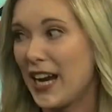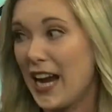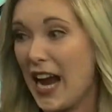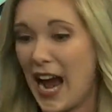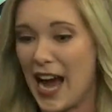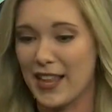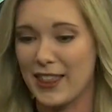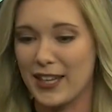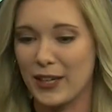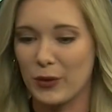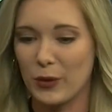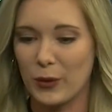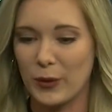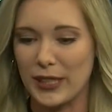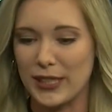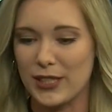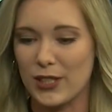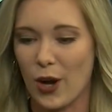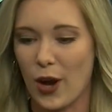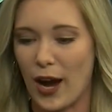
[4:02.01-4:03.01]
mm-hmm. I think what
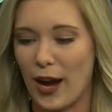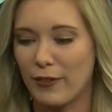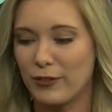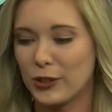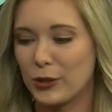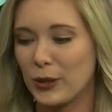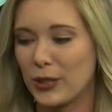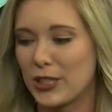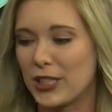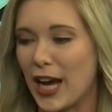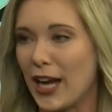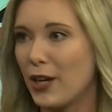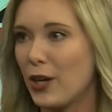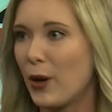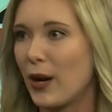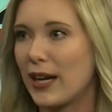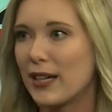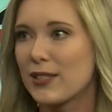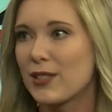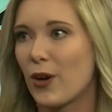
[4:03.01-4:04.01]
we saw afterwards, I
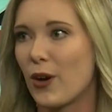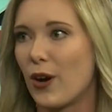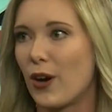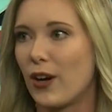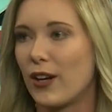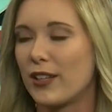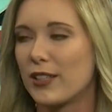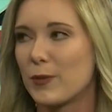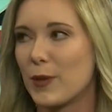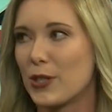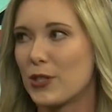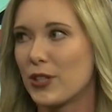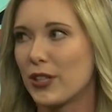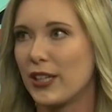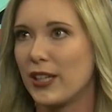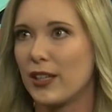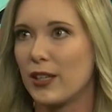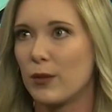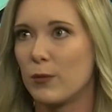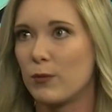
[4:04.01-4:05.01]
know I saw,
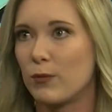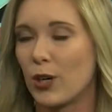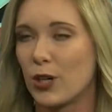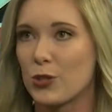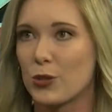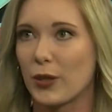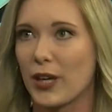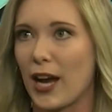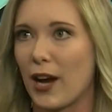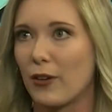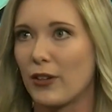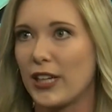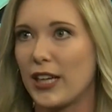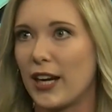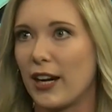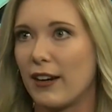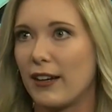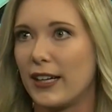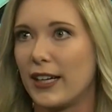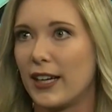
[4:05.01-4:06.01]
especially in the Marshall County
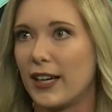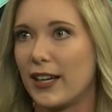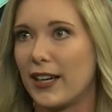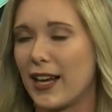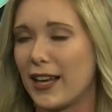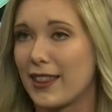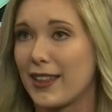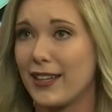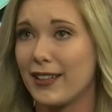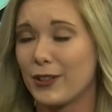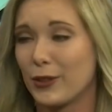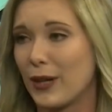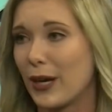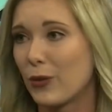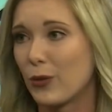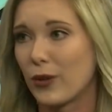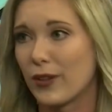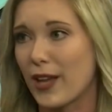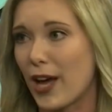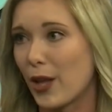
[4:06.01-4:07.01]
area, and I think
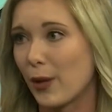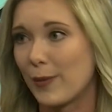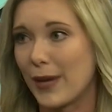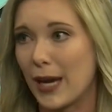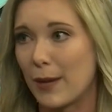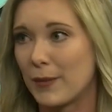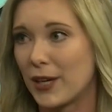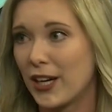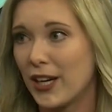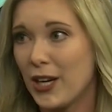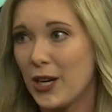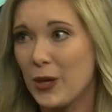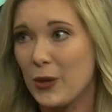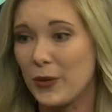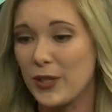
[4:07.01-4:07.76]
throughout North Alabama,